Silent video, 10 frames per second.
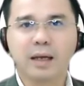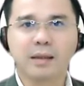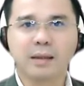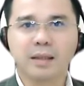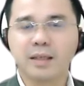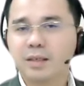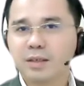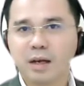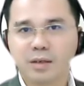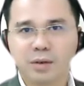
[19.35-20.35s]
And this
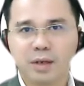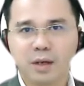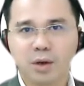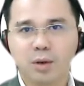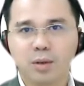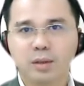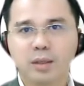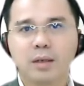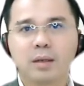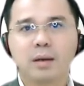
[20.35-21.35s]
is actually called
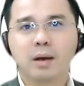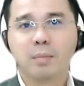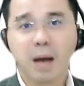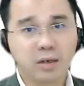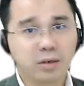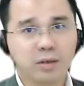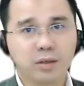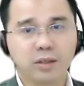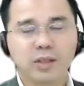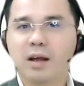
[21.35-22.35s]

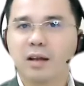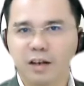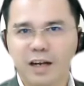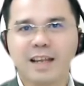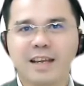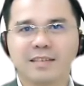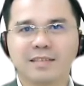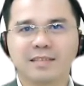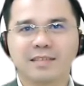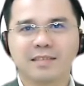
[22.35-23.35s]
Bi-chronous learning.
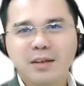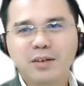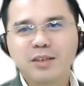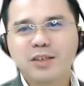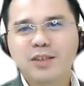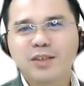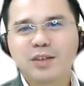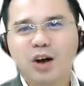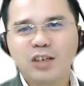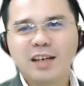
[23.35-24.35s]

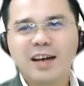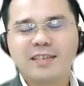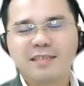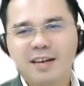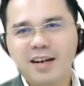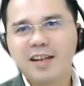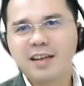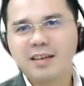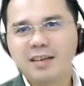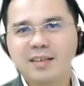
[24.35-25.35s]
Bi-chronous online
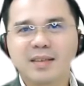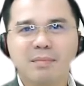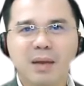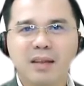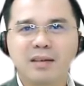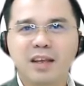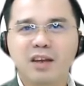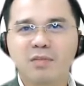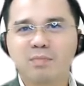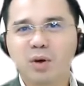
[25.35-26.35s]
learning is the
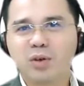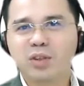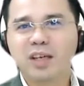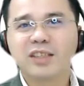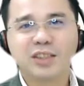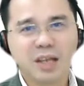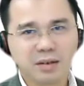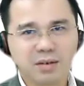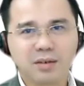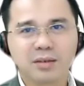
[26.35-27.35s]
blending of both
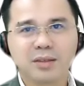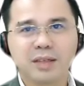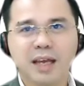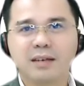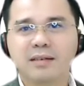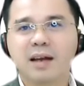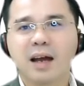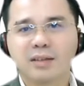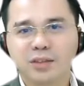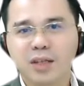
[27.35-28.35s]
synchronous and
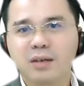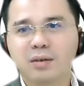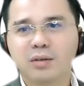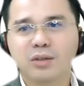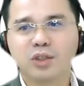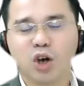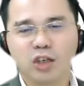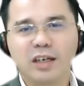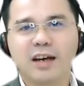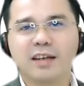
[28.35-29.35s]
asynchronous
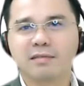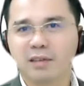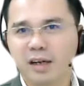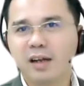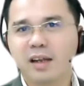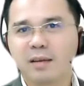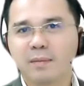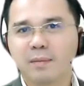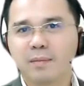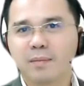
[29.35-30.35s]
online learning.